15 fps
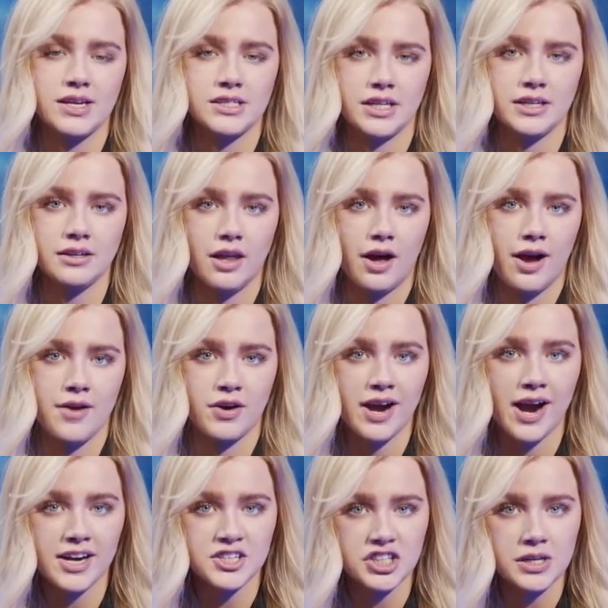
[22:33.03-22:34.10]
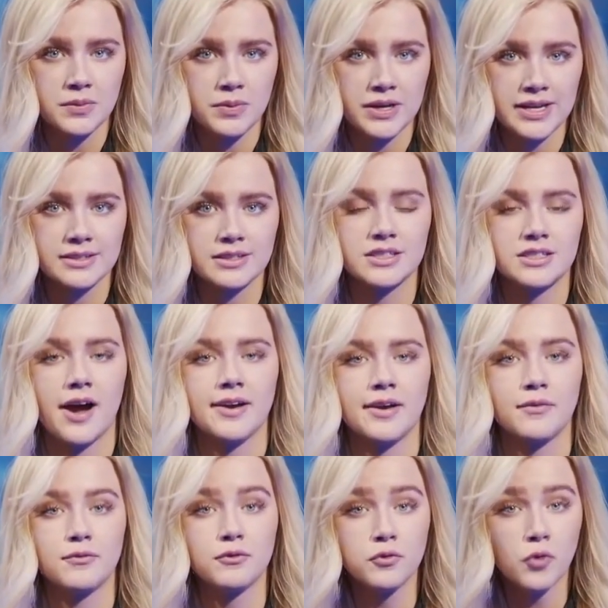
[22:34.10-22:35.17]
in life are actually being
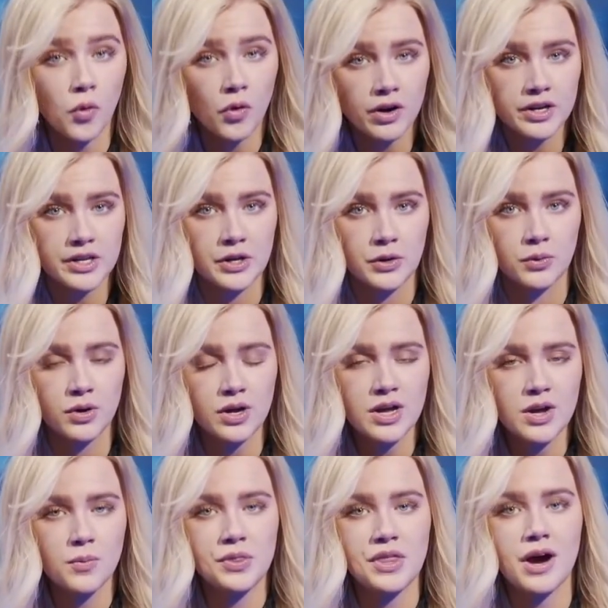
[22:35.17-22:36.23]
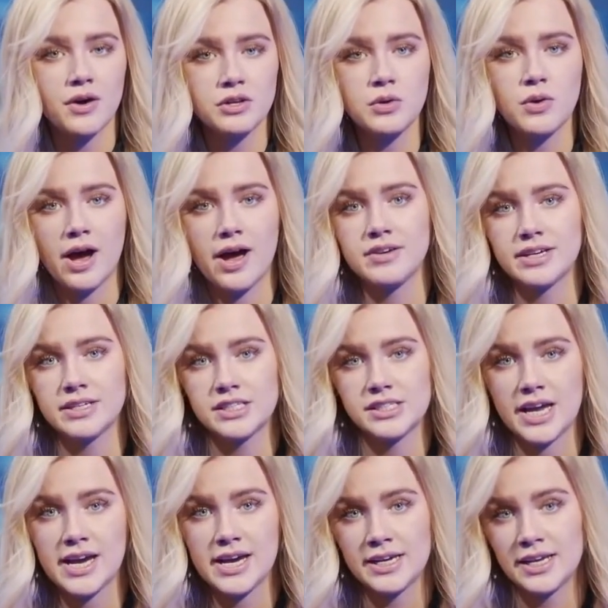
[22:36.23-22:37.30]
decided for you without you having a
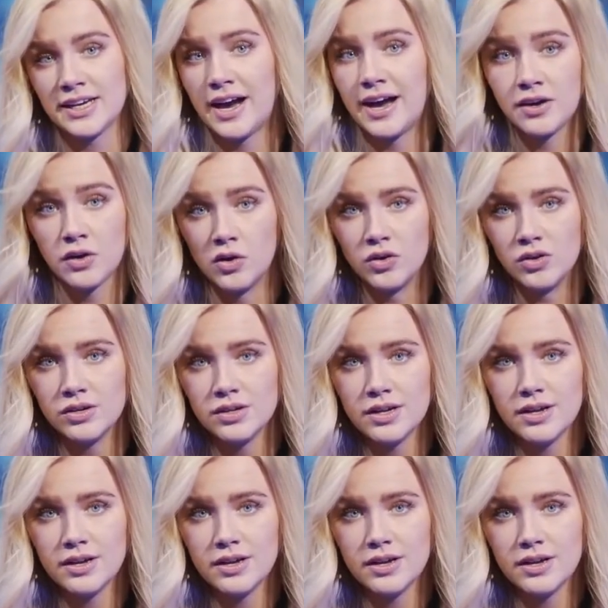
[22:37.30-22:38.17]
say in it at all.